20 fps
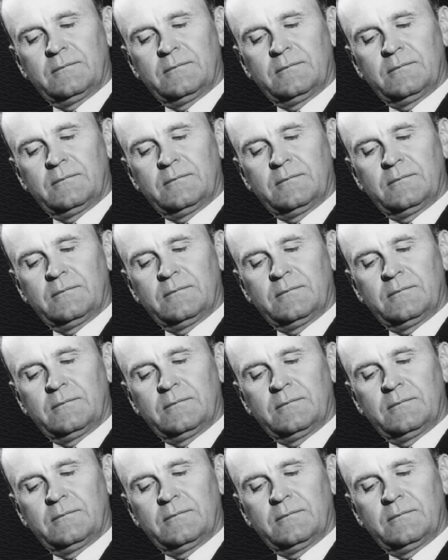
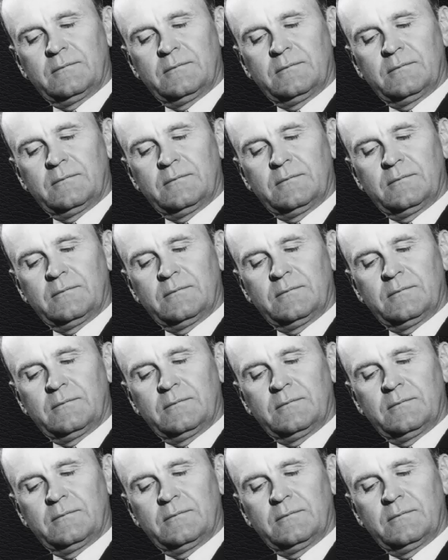
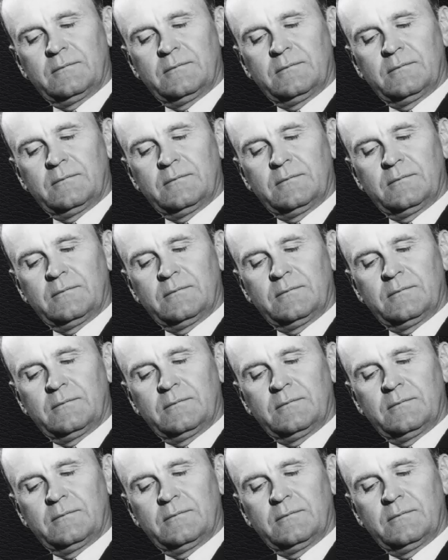
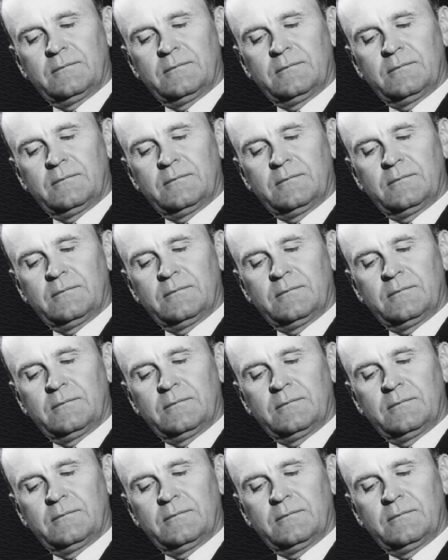
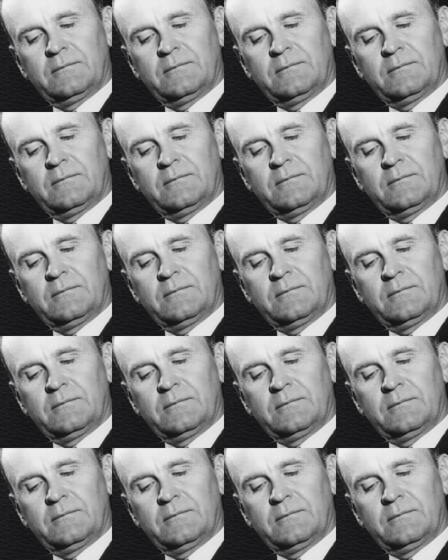
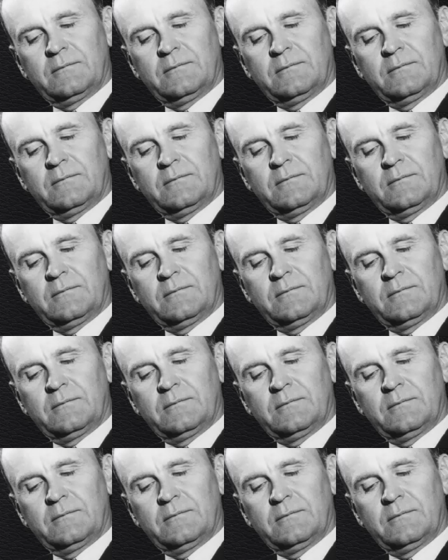
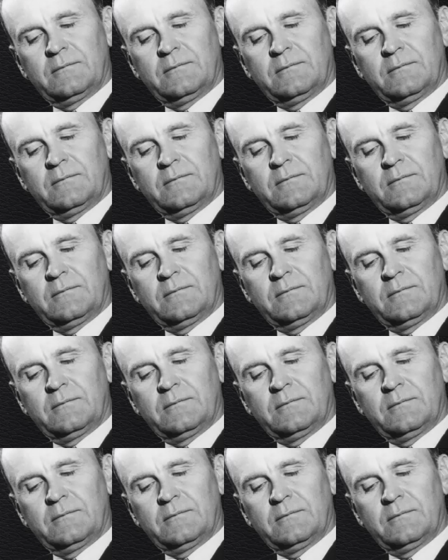
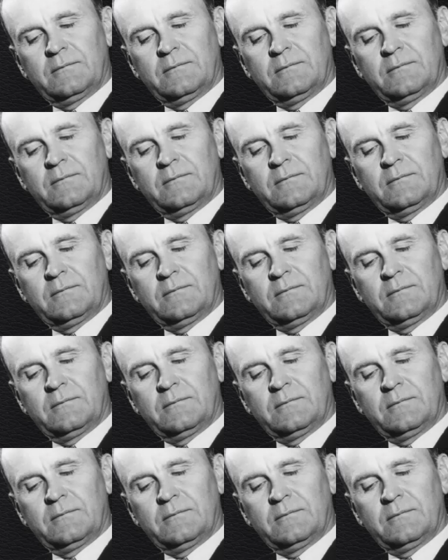The face doesn't move, so there is nothing to read.